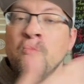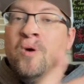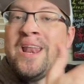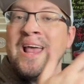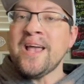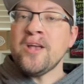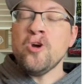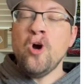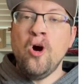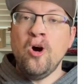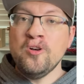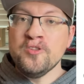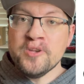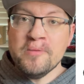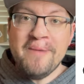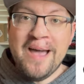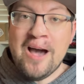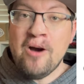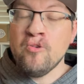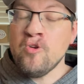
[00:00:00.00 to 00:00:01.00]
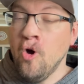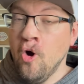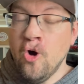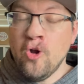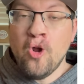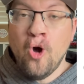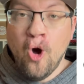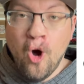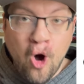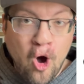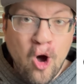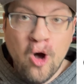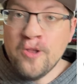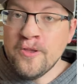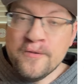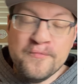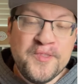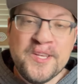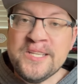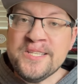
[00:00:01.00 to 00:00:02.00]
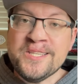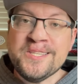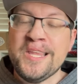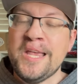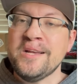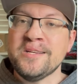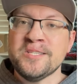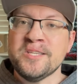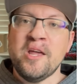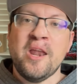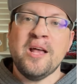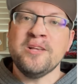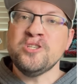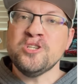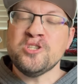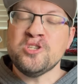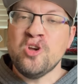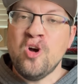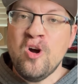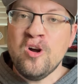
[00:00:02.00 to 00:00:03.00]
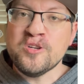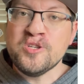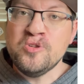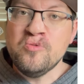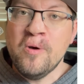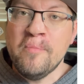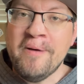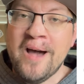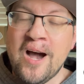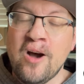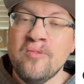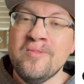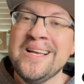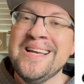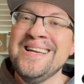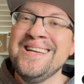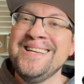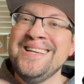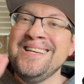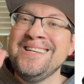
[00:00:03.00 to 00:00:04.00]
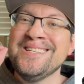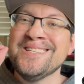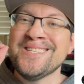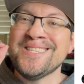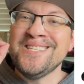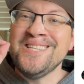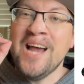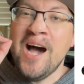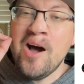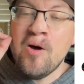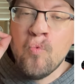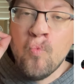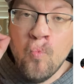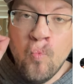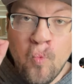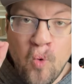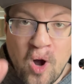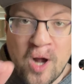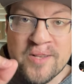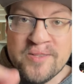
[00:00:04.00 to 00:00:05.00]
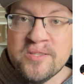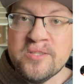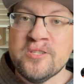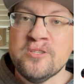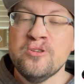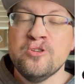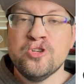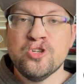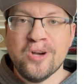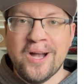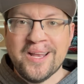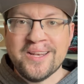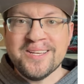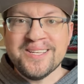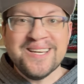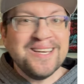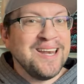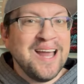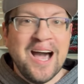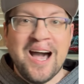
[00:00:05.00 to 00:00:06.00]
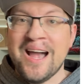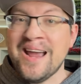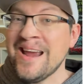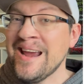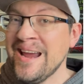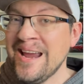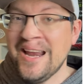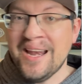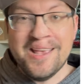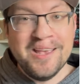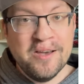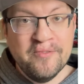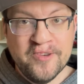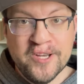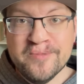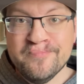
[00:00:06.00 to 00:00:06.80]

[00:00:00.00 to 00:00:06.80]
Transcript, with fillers: when I called him out on all of these things that I just talked to you about, he does not once try to deny any of it.